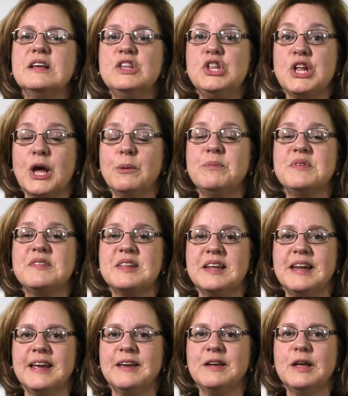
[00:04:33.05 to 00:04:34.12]
Gem
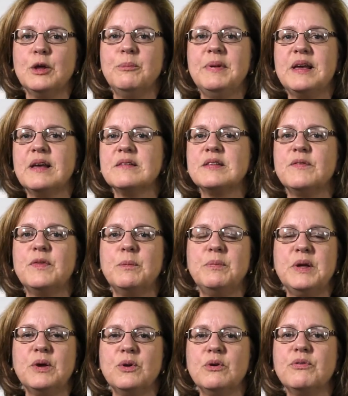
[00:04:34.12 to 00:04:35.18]
City because of the
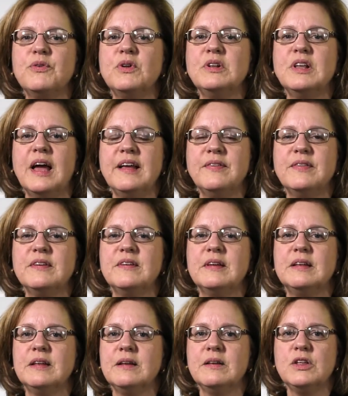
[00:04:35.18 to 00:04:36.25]
beautiful light that
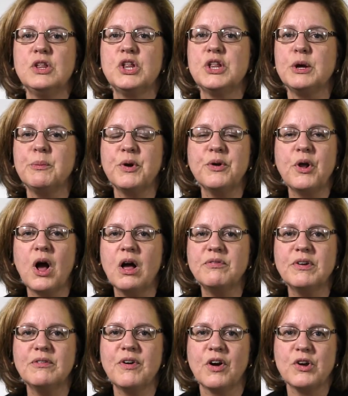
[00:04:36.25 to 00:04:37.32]
shimmered off
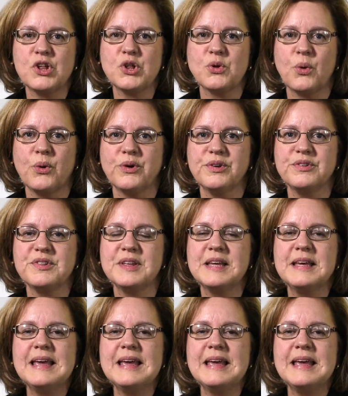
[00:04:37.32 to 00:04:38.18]
of our shores.